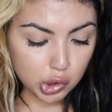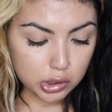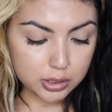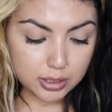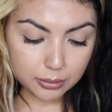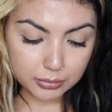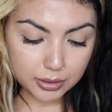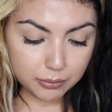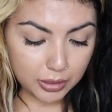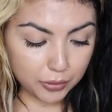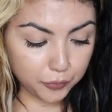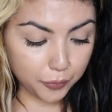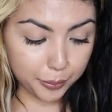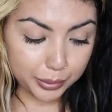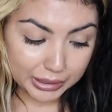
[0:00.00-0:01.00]
something
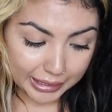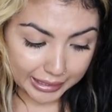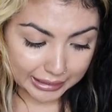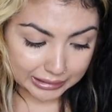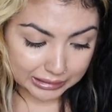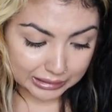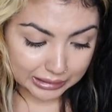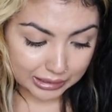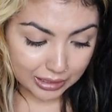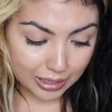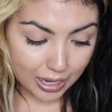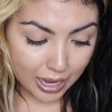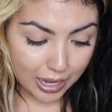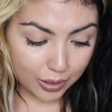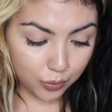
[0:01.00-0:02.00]
made from plants
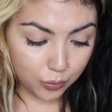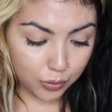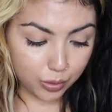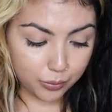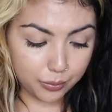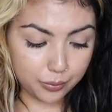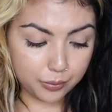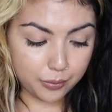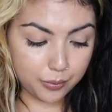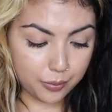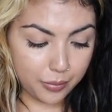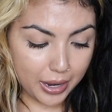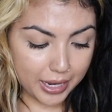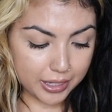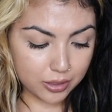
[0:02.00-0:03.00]
I will
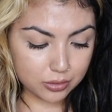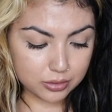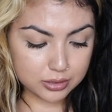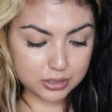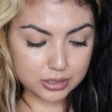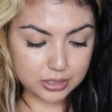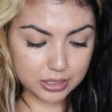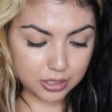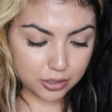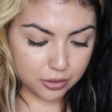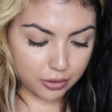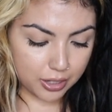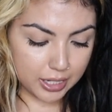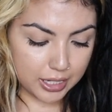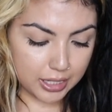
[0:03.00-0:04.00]

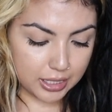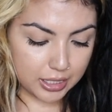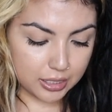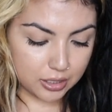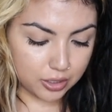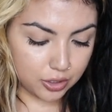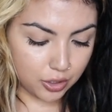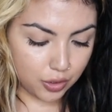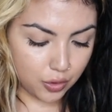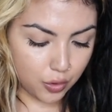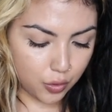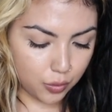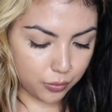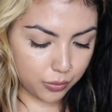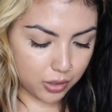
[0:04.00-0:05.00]
biodegrade in your
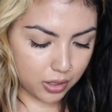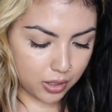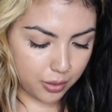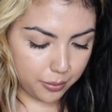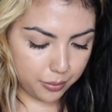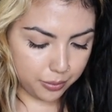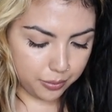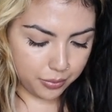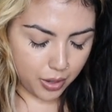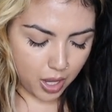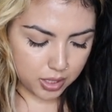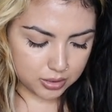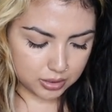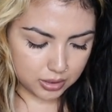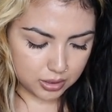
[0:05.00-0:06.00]
home
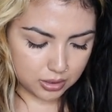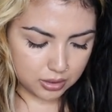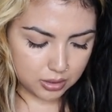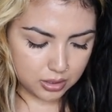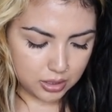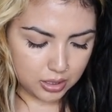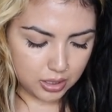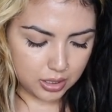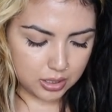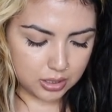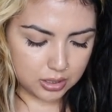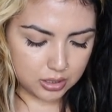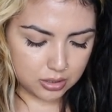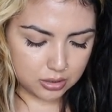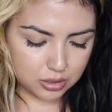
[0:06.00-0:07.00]
composite in
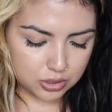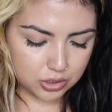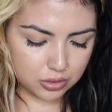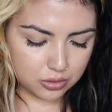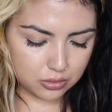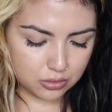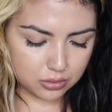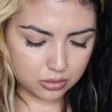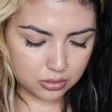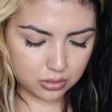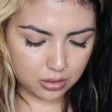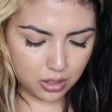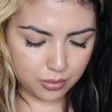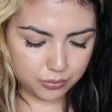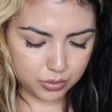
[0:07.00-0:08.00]
an industrial
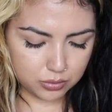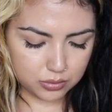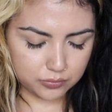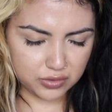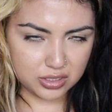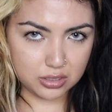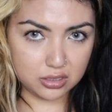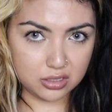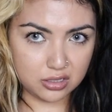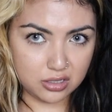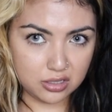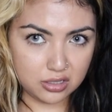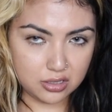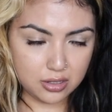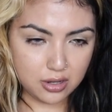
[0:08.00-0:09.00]
compost facility.
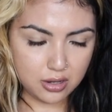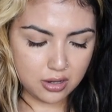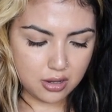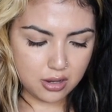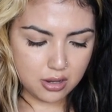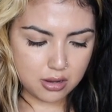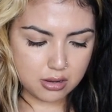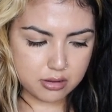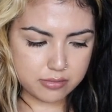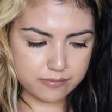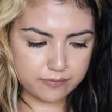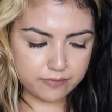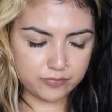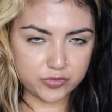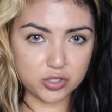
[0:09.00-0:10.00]

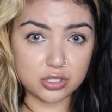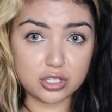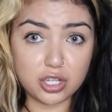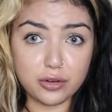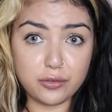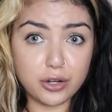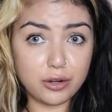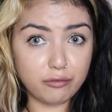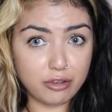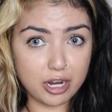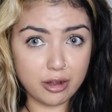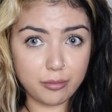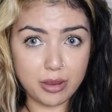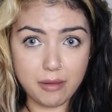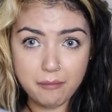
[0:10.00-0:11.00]
Um, so it's good for your
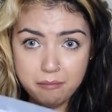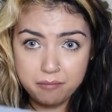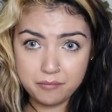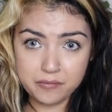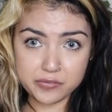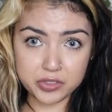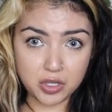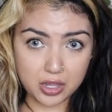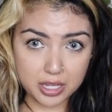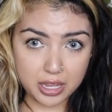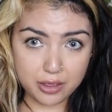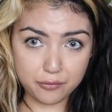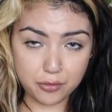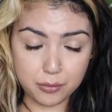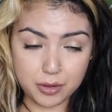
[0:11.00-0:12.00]
environment. That's all I
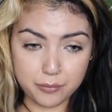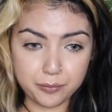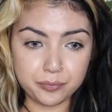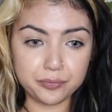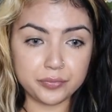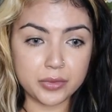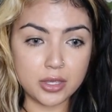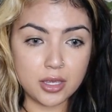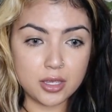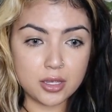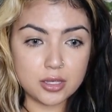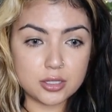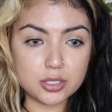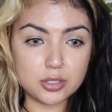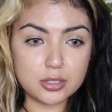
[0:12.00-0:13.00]
got from it.
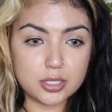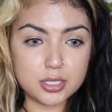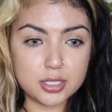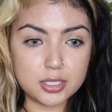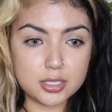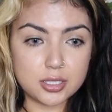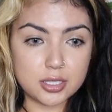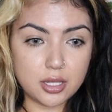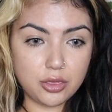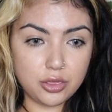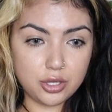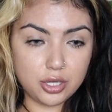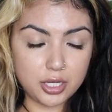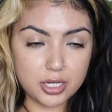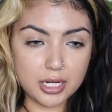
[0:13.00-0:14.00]
So this is
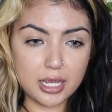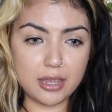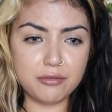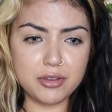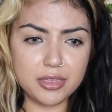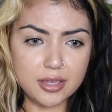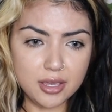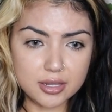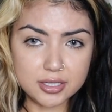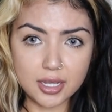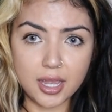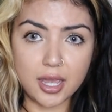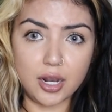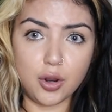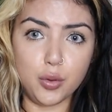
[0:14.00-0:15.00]
the hoodie. Everything else I
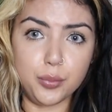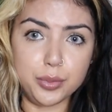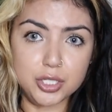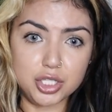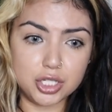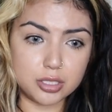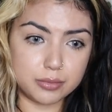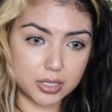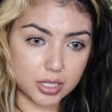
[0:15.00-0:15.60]
had open just